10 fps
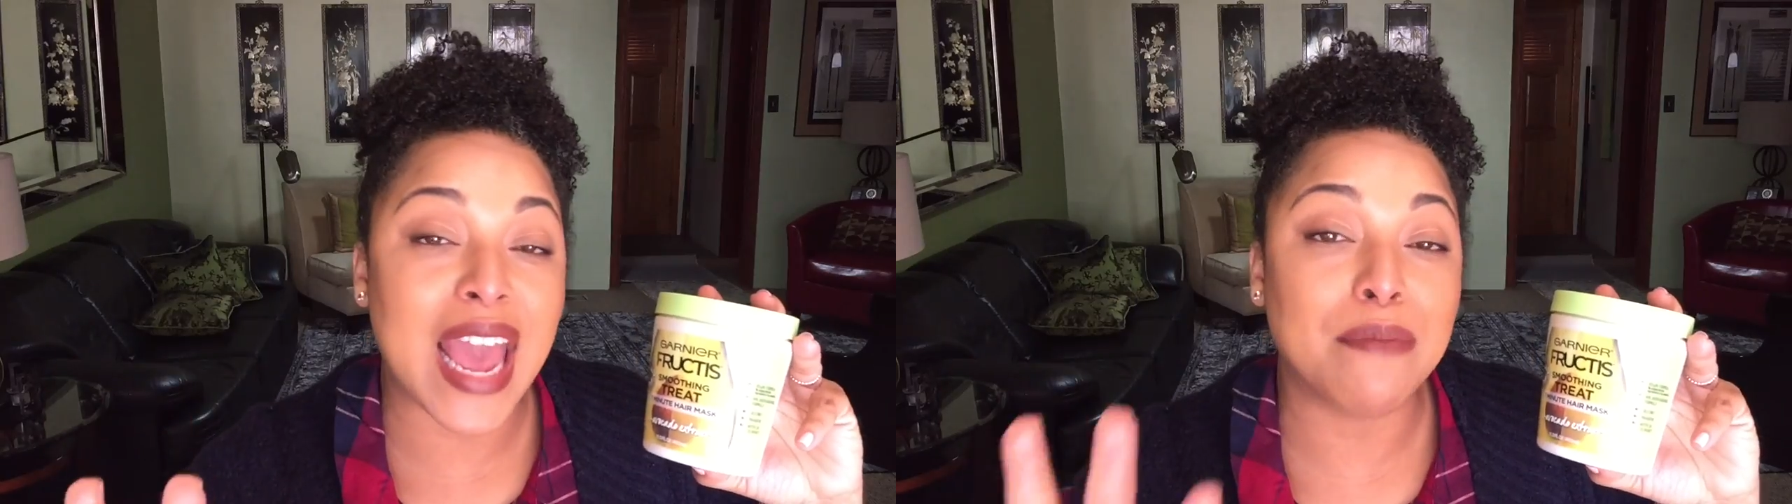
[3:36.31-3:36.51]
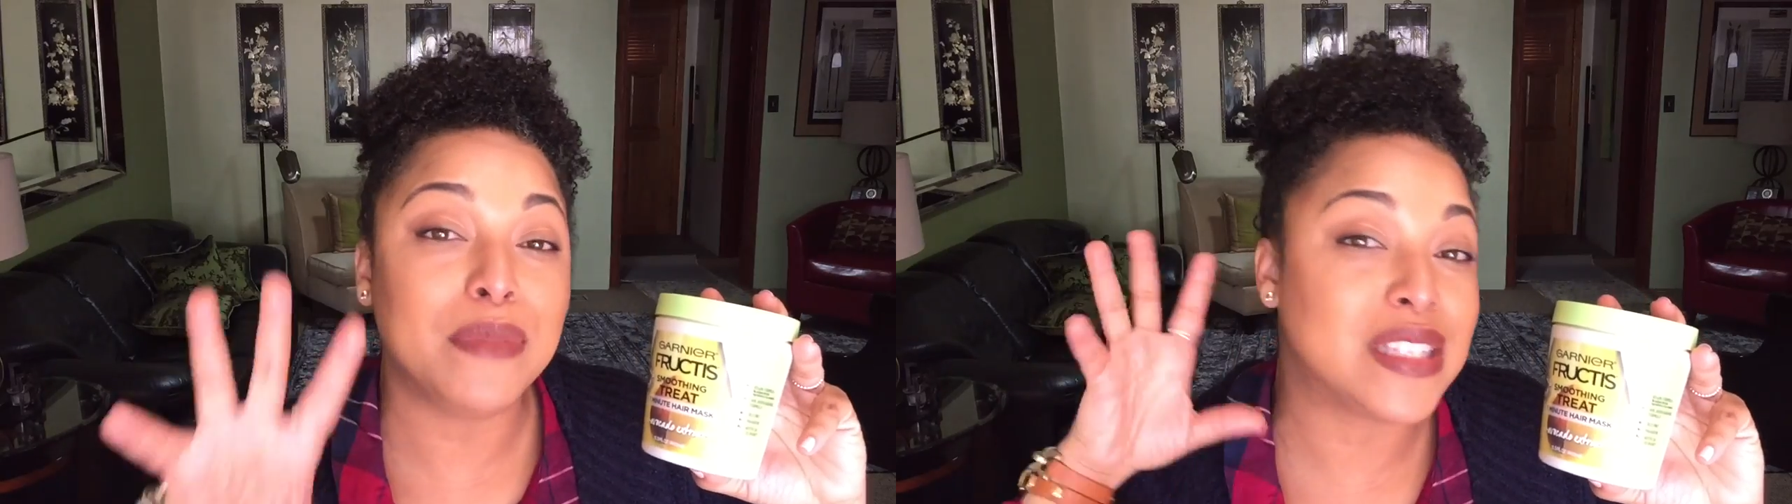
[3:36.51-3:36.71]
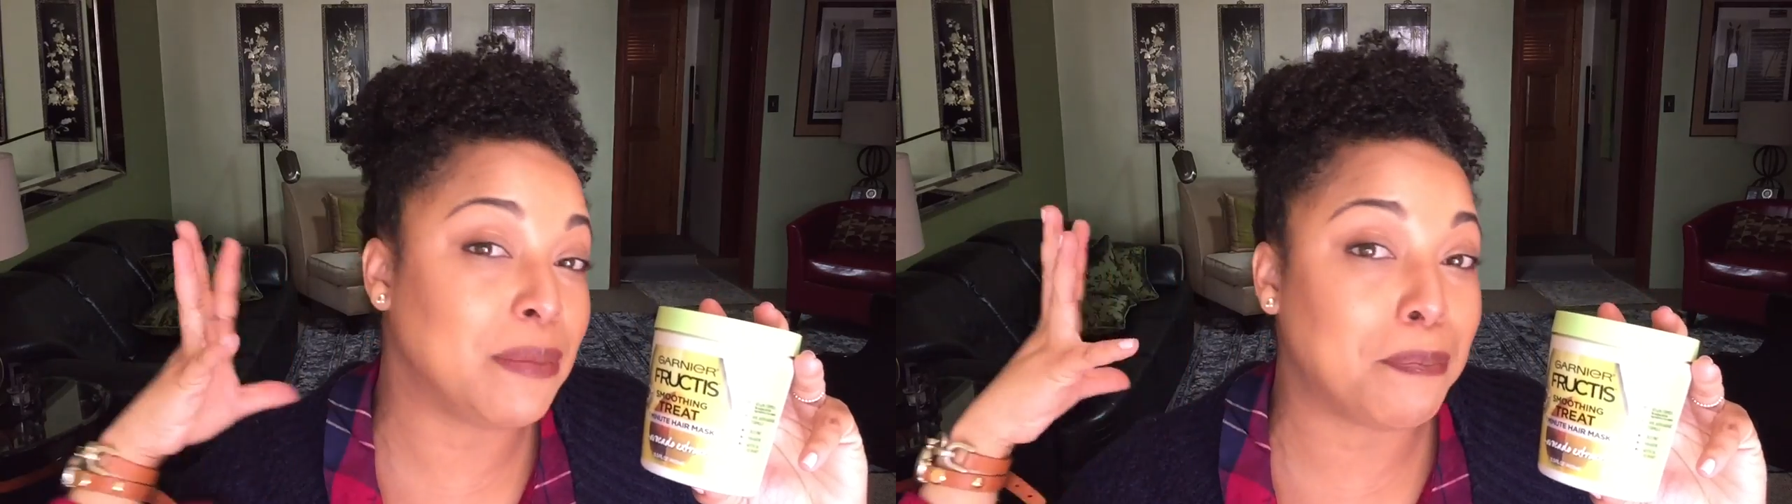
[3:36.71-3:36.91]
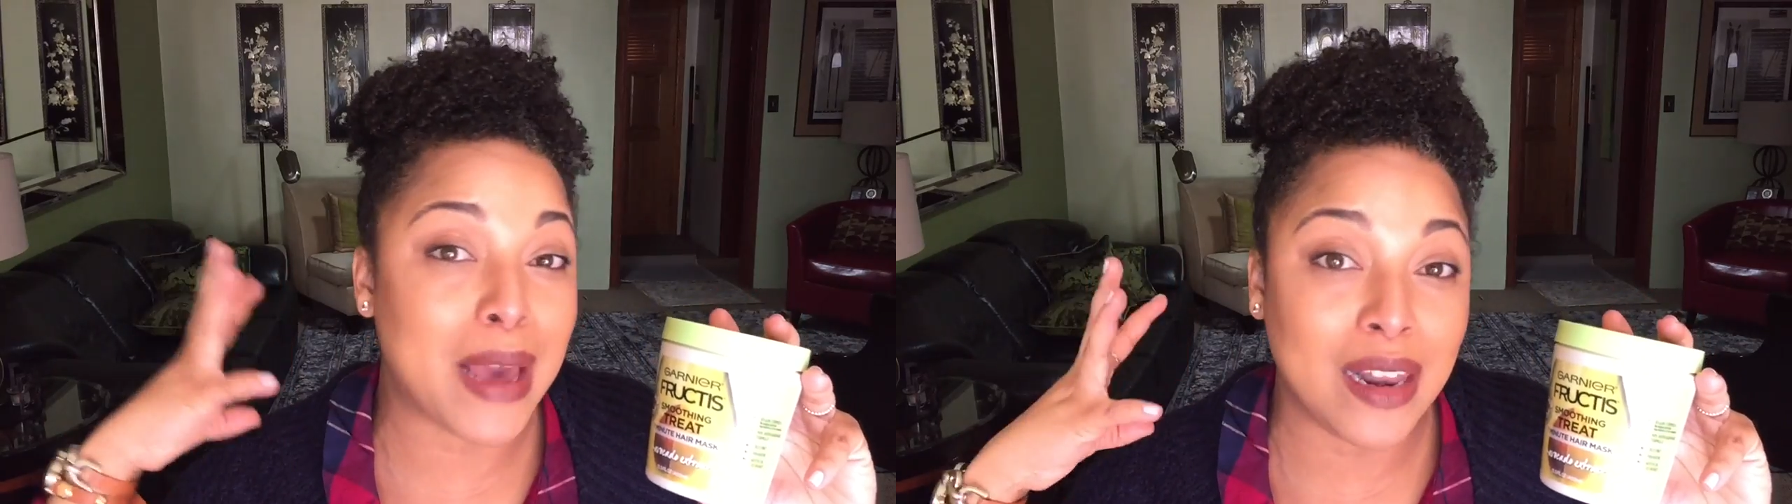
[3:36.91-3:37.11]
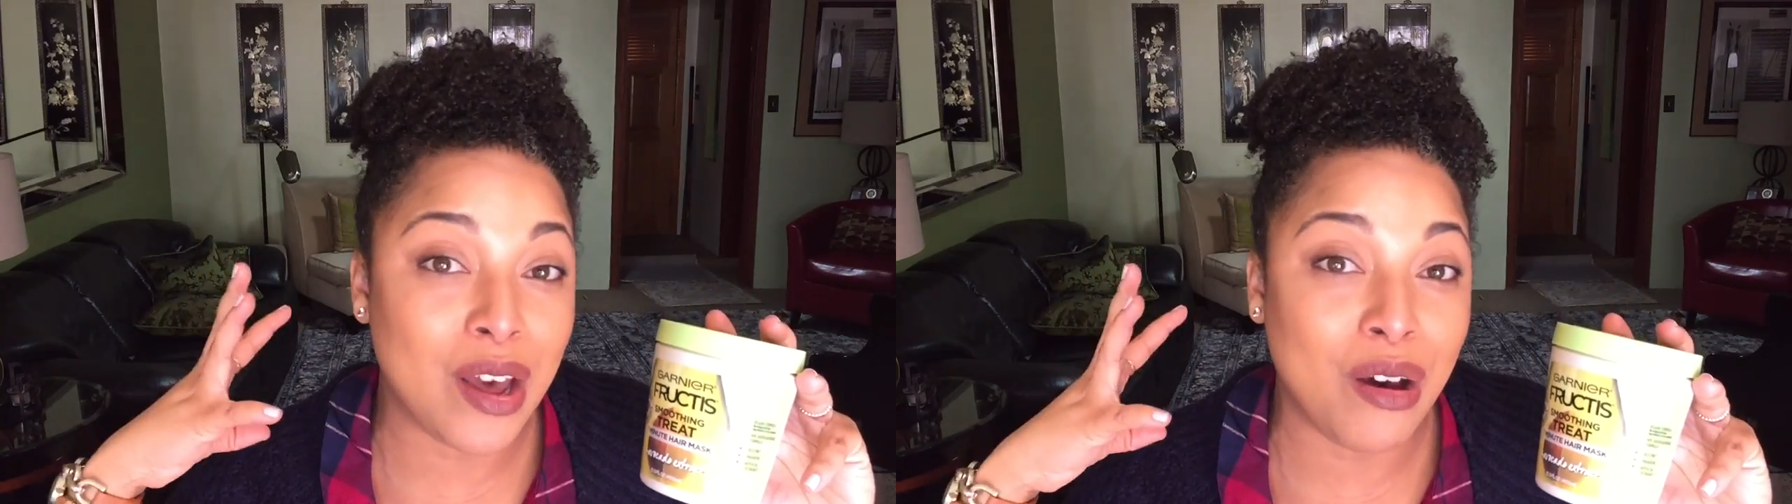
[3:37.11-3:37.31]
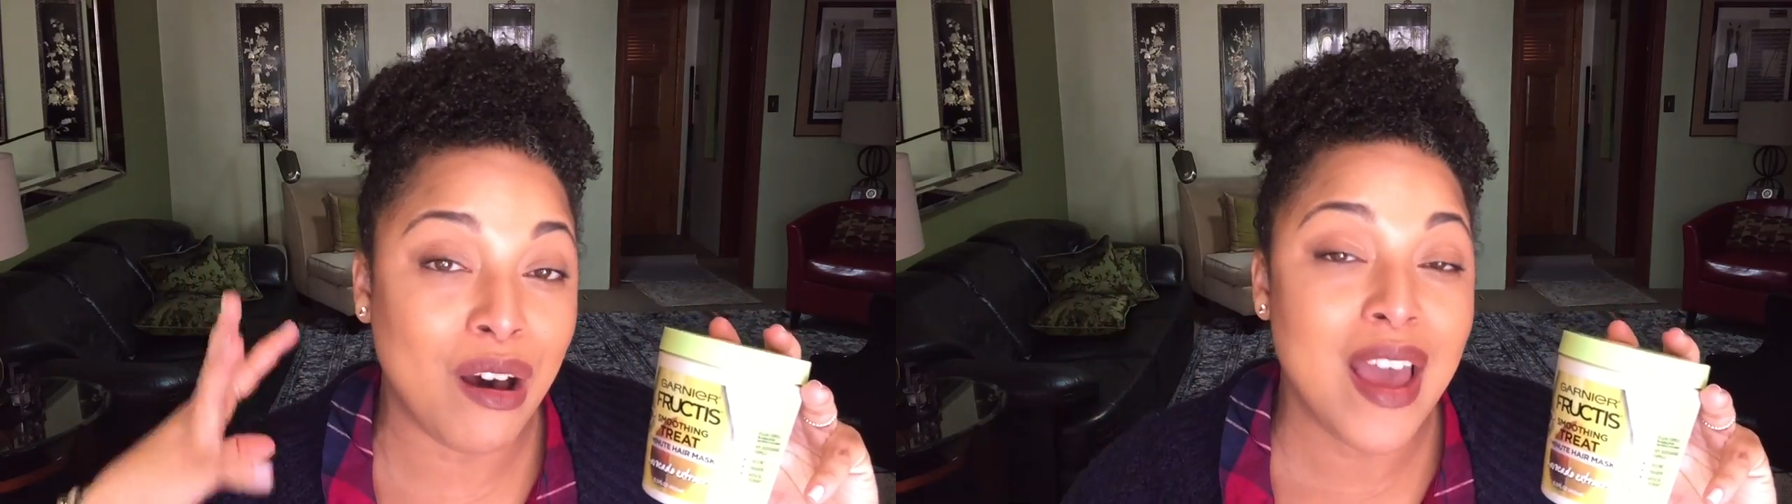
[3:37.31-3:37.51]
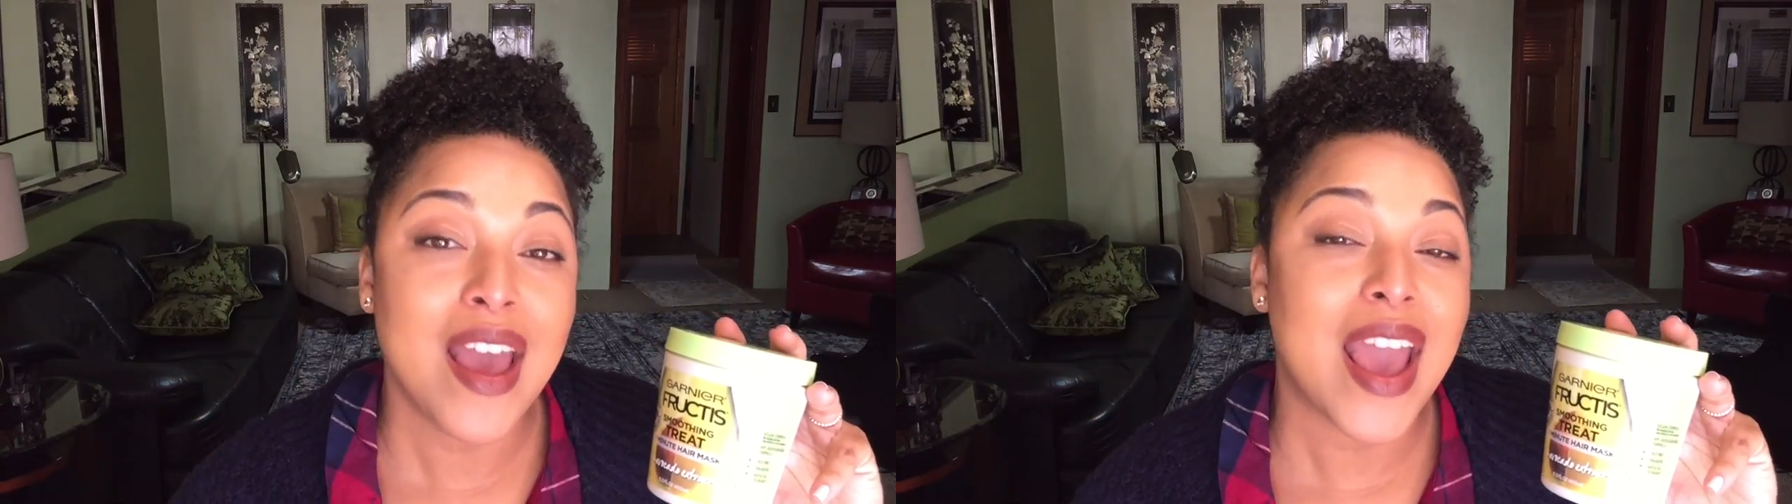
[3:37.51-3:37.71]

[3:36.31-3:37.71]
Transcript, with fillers: and Missy Pelo